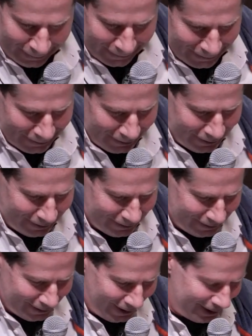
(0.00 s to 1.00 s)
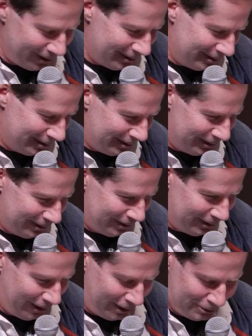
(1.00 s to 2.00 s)
And
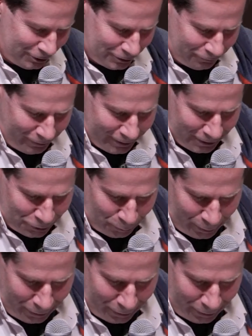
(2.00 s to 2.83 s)
I'll just finish